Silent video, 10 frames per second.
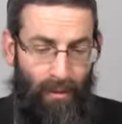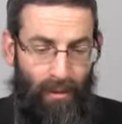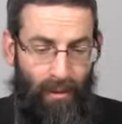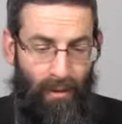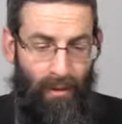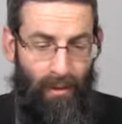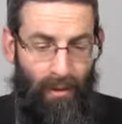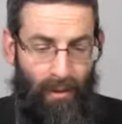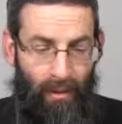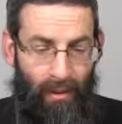
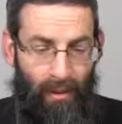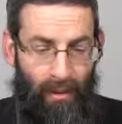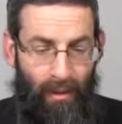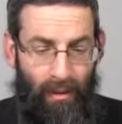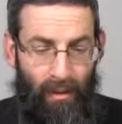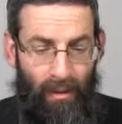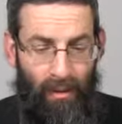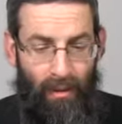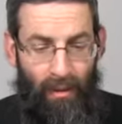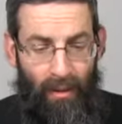
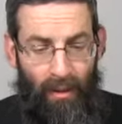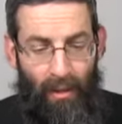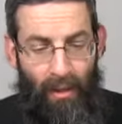Nothing is said.